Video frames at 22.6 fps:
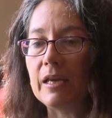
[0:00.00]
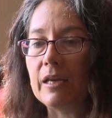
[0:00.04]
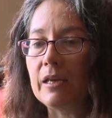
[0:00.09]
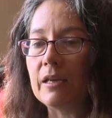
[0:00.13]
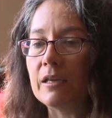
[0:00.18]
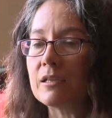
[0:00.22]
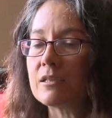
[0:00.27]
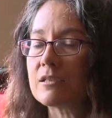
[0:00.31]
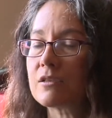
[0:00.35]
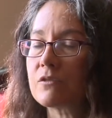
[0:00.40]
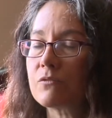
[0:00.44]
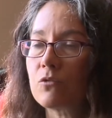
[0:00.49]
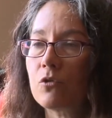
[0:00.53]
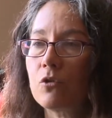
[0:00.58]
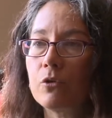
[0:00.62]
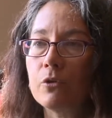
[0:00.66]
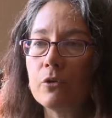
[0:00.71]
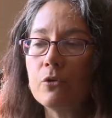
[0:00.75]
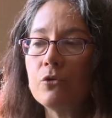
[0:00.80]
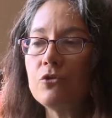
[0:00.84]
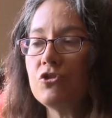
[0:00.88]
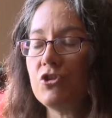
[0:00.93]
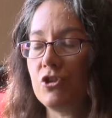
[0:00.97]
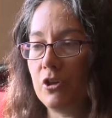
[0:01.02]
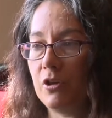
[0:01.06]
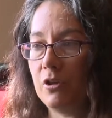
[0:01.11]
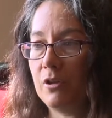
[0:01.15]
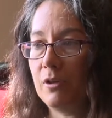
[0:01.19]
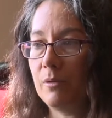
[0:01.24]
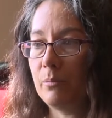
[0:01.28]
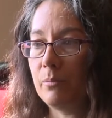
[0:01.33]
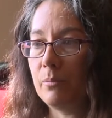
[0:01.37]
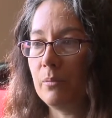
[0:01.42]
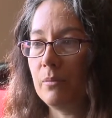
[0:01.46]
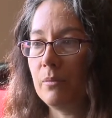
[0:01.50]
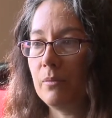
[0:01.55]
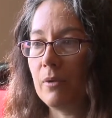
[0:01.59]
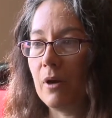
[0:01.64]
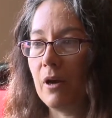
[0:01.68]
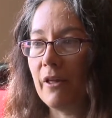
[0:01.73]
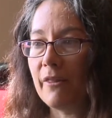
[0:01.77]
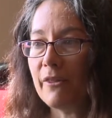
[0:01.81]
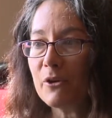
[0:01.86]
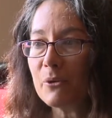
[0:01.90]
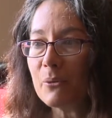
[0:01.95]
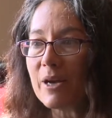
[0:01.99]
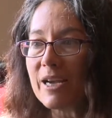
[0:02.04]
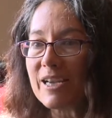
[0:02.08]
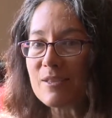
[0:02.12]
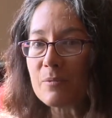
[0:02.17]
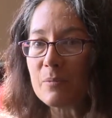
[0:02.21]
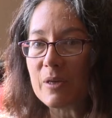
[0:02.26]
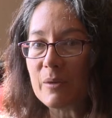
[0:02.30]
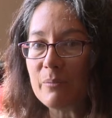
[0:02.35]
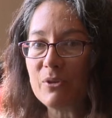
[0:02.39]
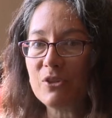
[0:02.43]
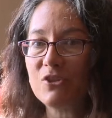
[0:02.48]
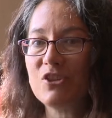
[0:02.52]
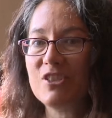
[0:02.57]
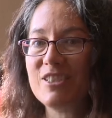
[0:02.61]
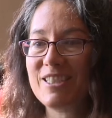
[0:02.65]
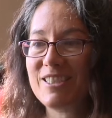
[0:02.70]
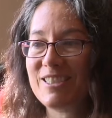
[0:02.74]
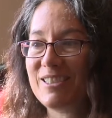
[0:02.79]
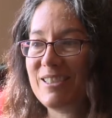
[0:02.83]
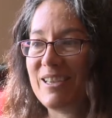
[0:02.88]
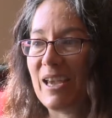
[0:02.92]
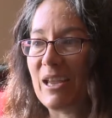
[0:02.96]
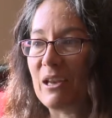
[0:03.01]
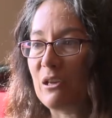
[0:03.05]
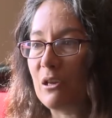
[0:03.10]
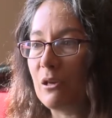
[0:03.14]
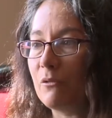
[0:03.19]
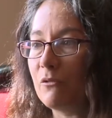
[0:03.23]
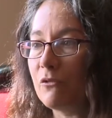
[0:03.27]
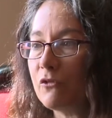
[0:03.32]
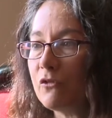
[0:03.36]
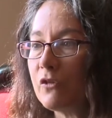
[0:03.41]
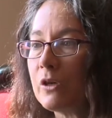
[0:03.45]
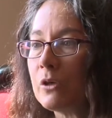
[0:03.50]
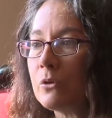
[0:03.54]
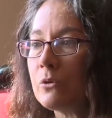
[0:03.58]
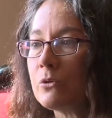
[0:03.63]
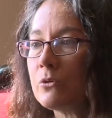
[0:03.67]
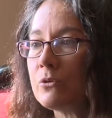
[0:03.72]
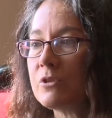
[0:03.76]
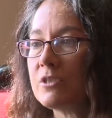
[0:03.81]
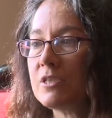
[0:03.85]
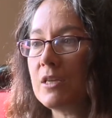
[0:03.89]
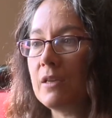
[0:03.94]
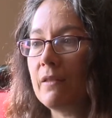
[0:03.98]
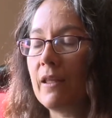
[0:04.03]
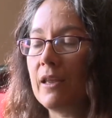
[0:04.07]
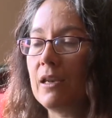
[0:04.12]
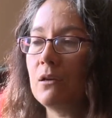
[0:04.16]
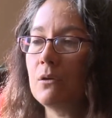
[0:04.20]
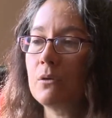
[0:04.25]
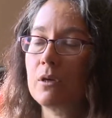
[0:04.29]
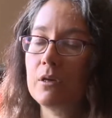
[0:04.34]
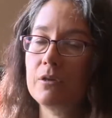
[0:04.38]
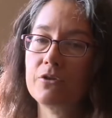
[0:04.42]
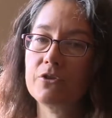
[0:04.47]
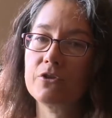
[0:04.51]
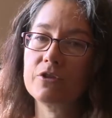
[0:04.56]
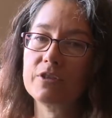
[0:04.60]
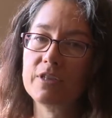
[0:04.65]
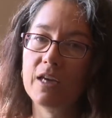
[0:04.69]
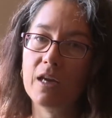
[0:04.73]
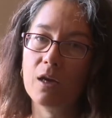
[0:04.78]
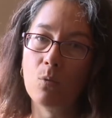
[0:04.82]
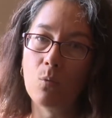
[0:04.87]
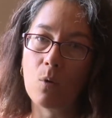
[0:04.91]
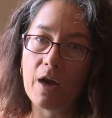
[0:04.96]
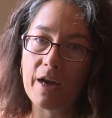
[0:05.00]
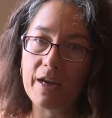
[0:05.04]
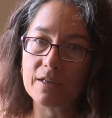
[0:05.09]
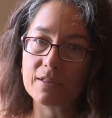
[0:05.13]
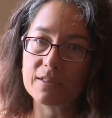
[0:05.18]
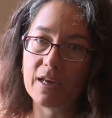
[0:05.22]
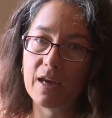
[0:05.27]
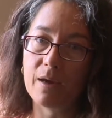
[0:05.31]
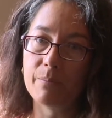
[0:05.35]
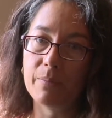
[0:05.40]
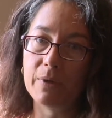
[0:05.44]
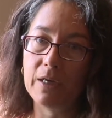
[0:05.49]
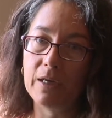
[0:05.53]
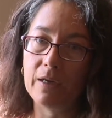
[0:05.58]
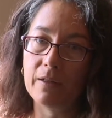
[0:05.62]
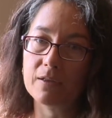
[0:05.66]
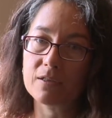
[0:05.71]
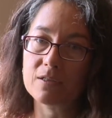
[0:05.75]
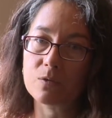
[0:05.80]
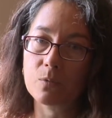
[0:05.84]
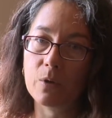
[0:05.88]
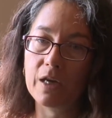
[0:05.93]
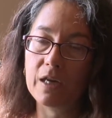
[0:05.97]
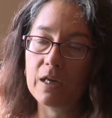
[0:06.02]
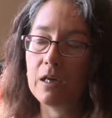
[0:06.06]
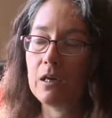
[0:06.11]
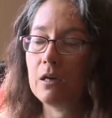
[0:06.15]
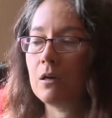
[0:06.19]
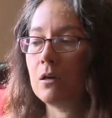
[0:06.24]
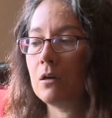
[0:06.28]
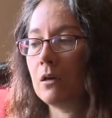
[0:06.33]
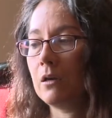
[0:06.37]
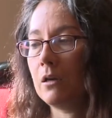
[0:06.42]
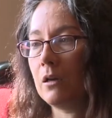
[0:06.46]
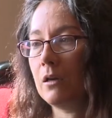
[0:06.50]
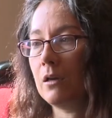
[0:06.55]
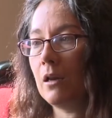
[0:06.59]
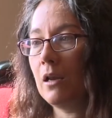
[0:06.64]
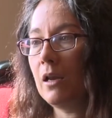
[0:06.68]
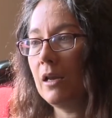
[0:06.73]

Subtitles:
is crucial. Otherwise, people just get confused and they don't understand why it's happening this way here and